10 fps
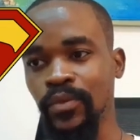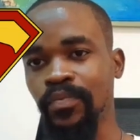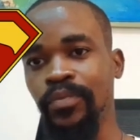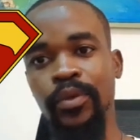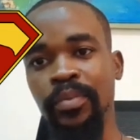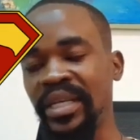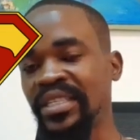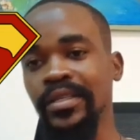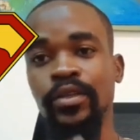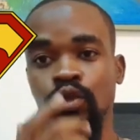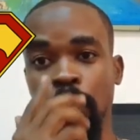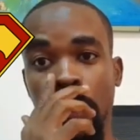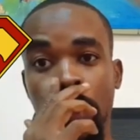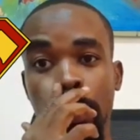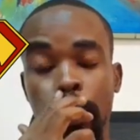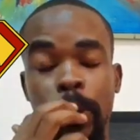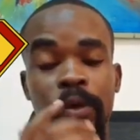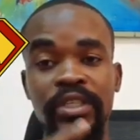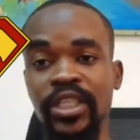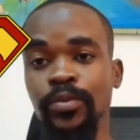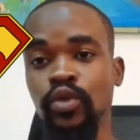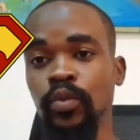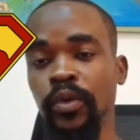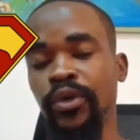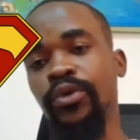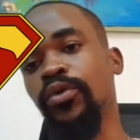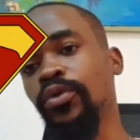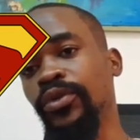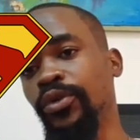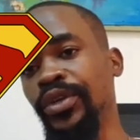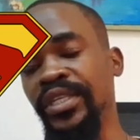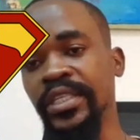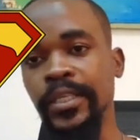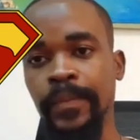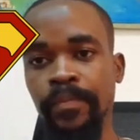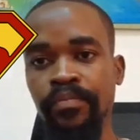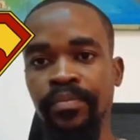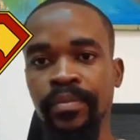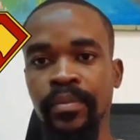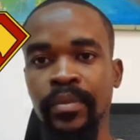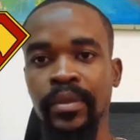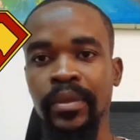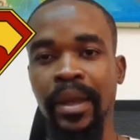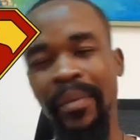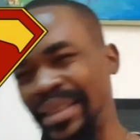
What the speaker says: the best superhero there is. But